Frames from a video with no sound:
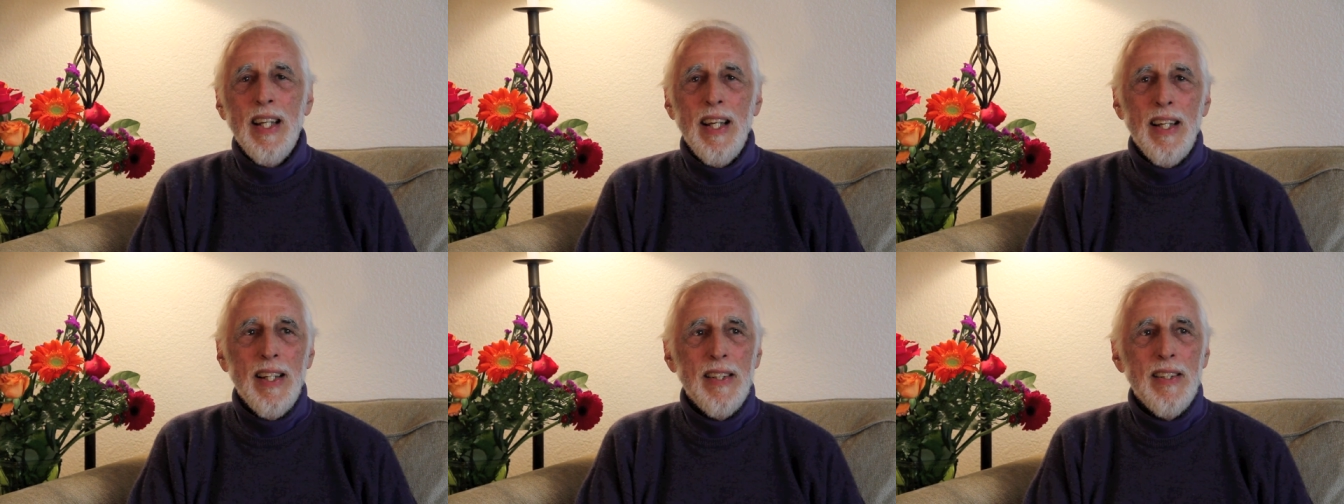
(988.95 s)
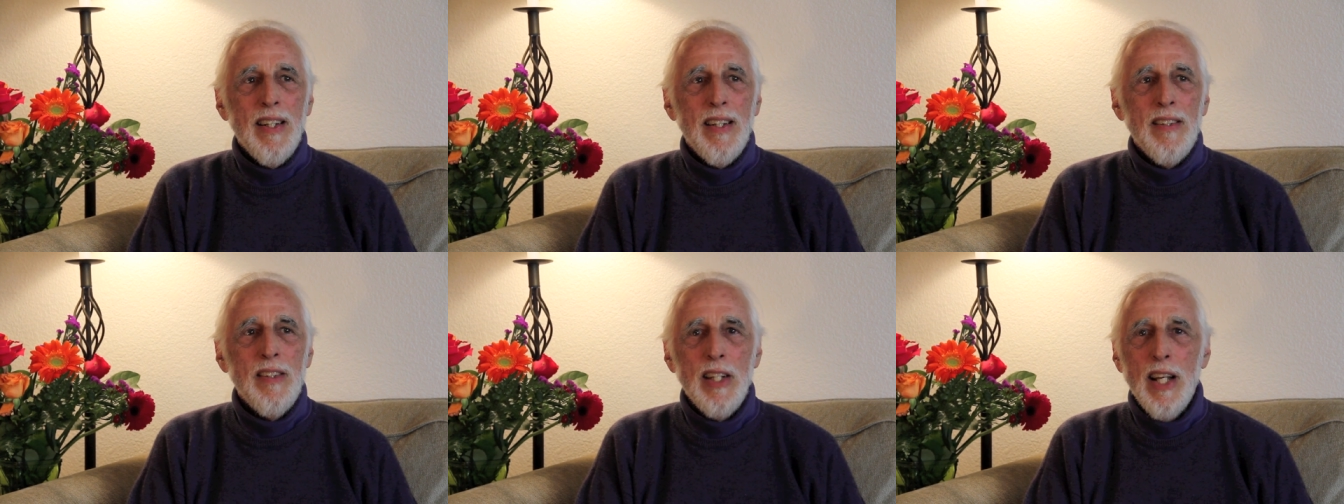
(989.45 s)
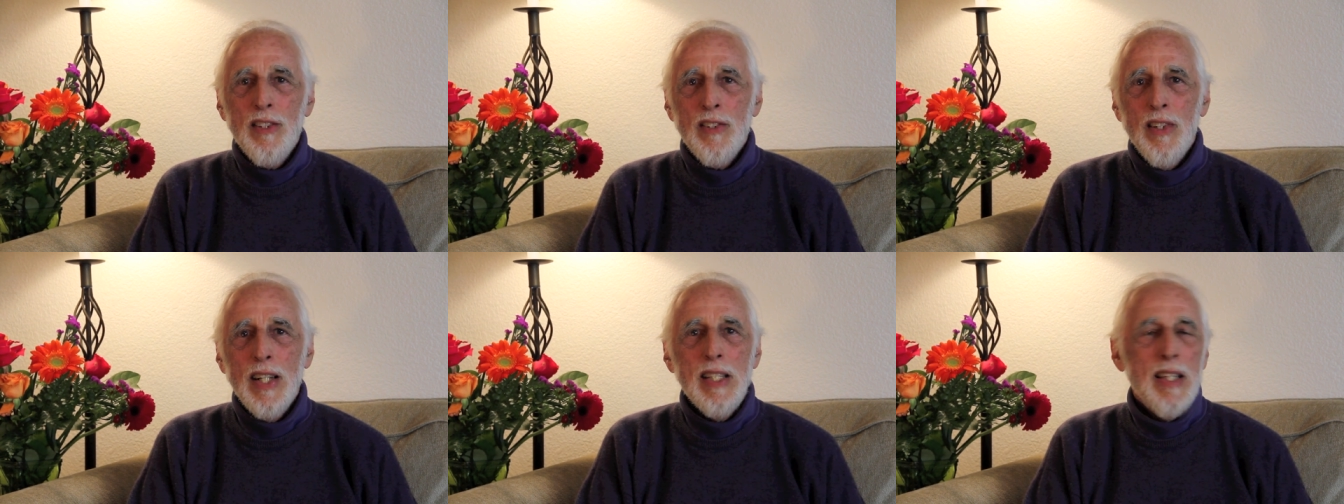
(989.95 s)
and the next
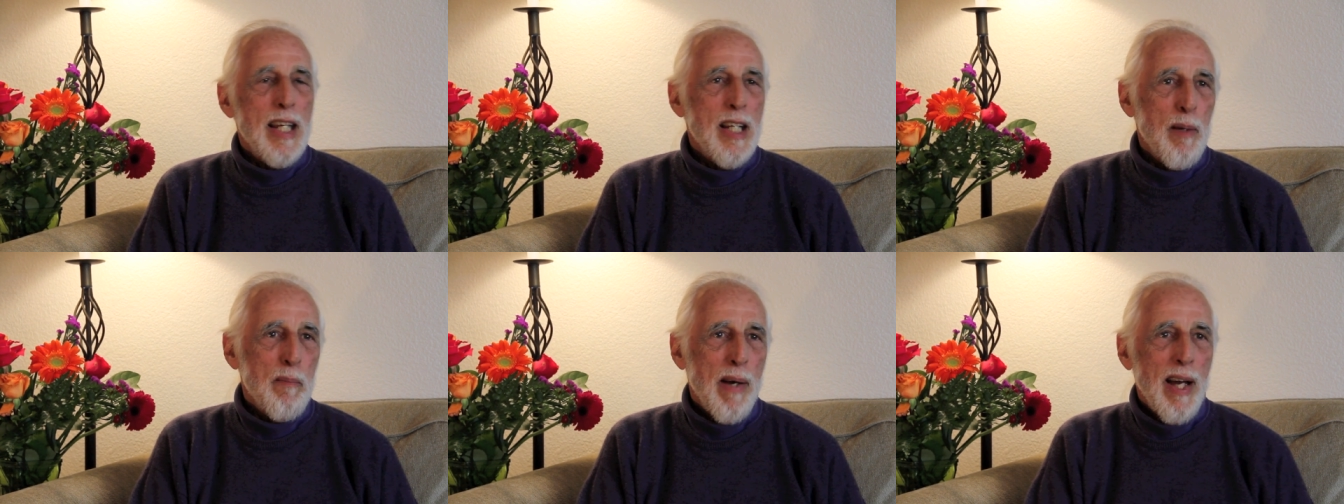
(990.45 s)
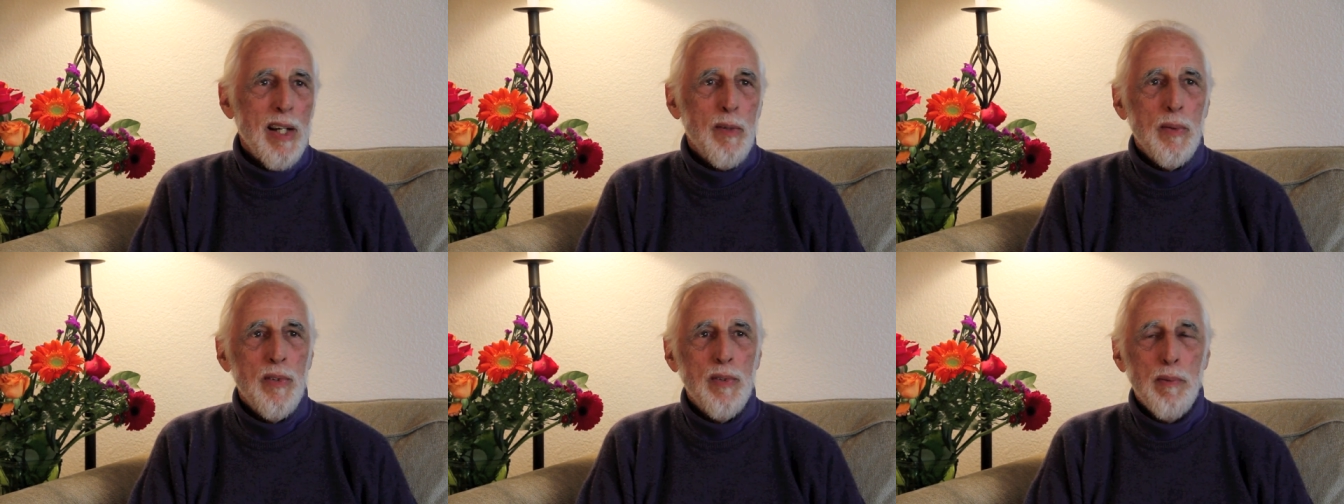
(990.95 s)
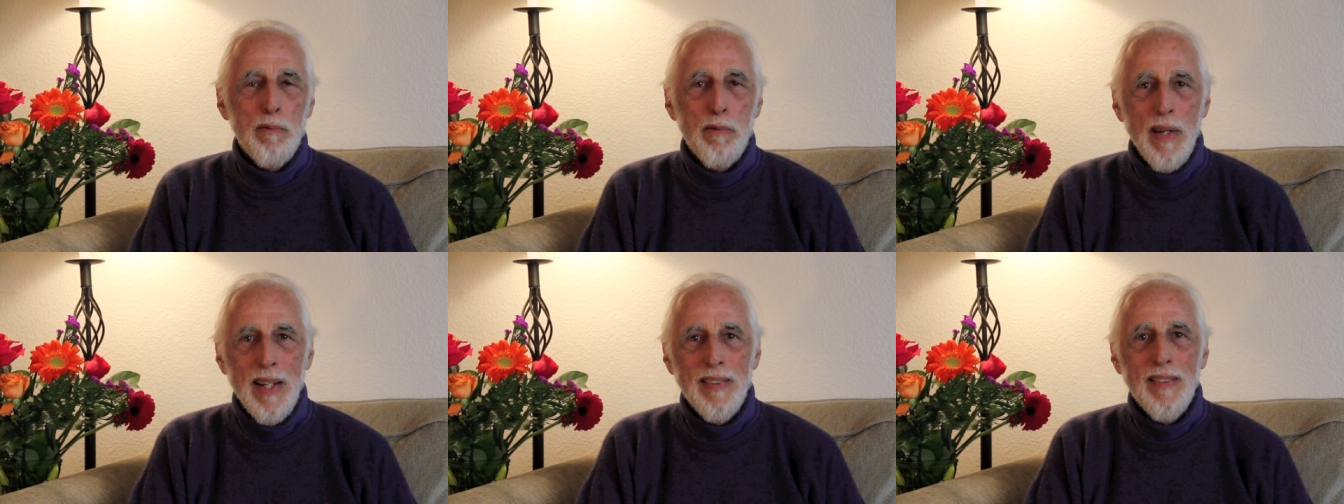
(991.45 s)
night they came back with some
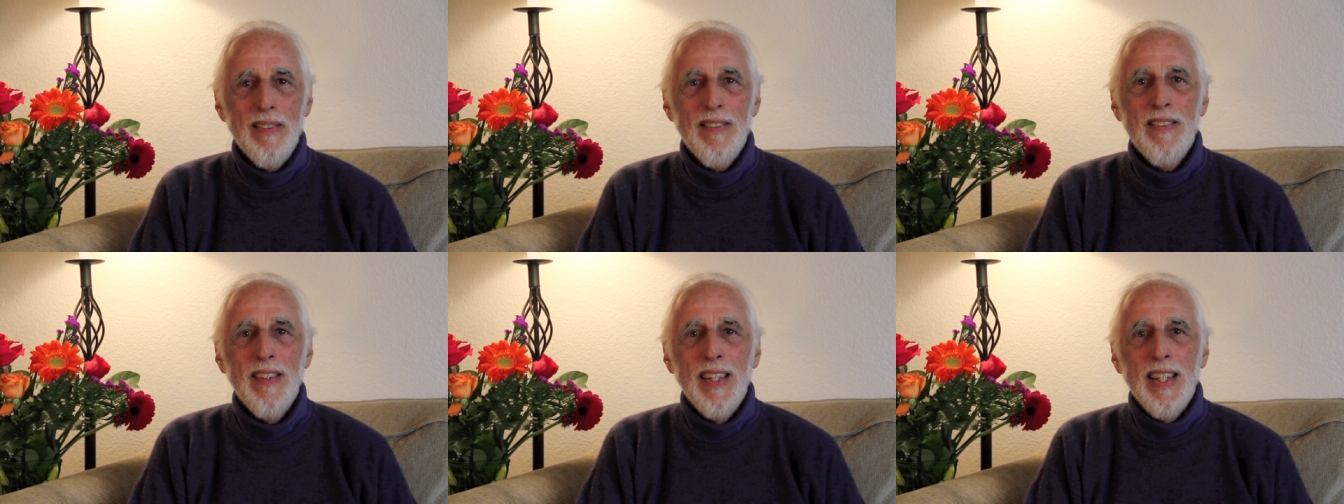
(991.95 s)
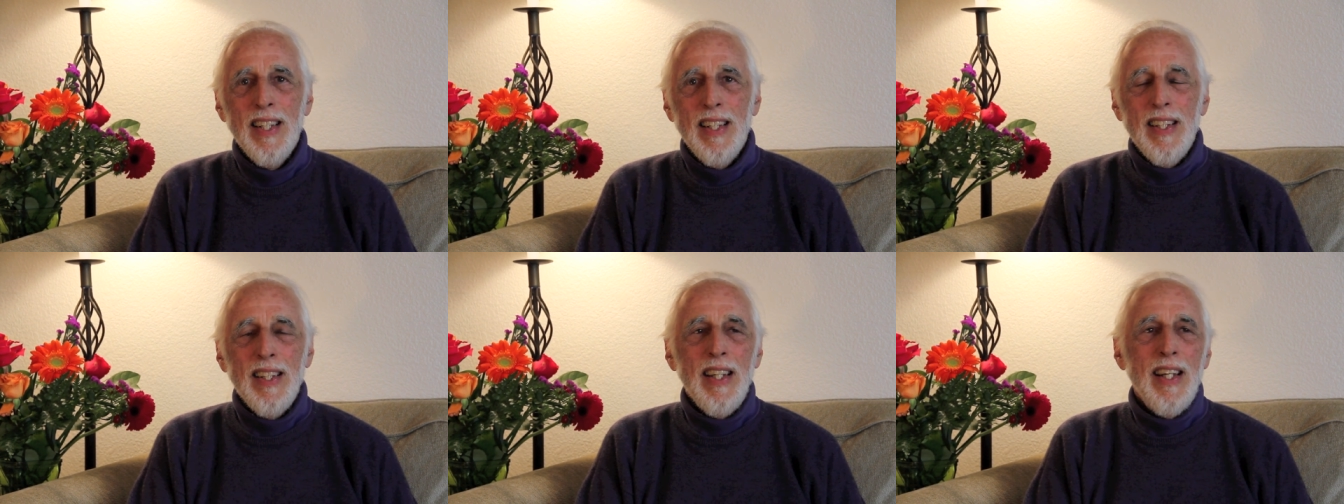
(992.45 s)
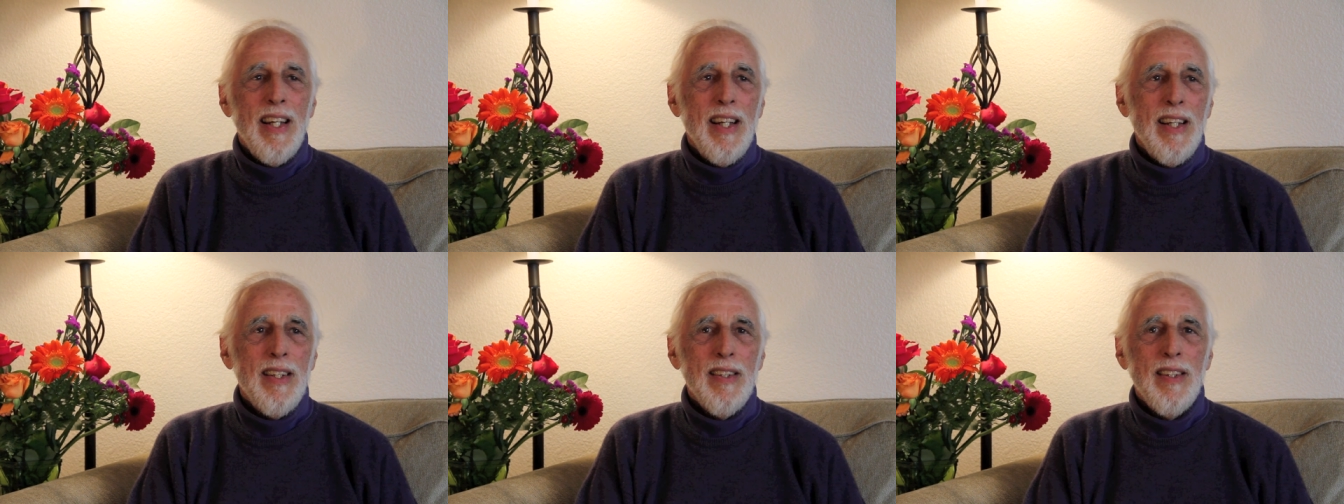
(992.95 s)
friends.
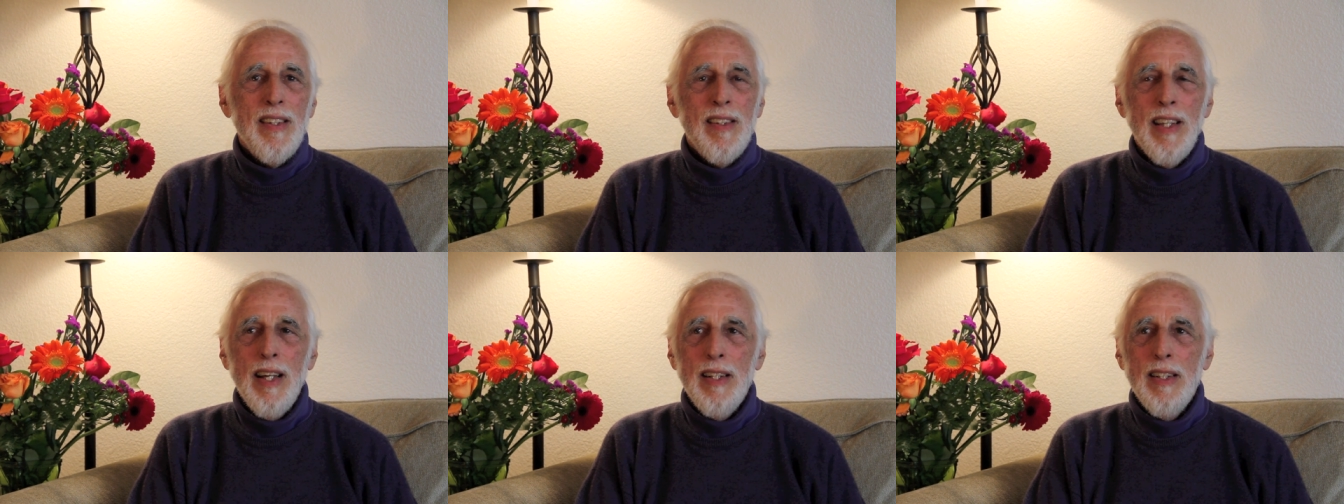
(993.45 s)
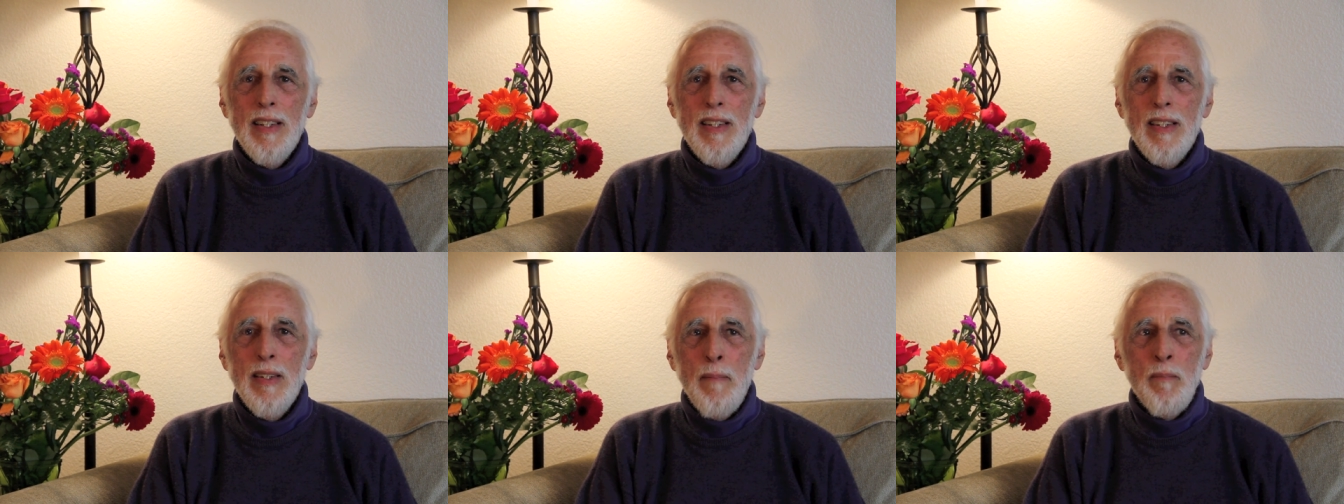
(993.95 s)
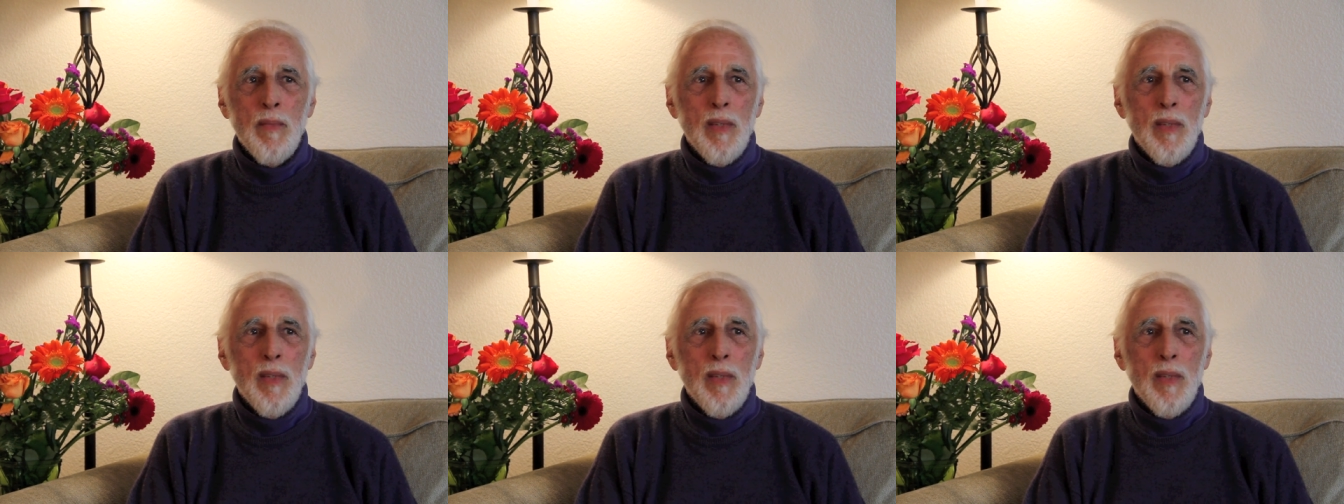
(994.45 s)
And then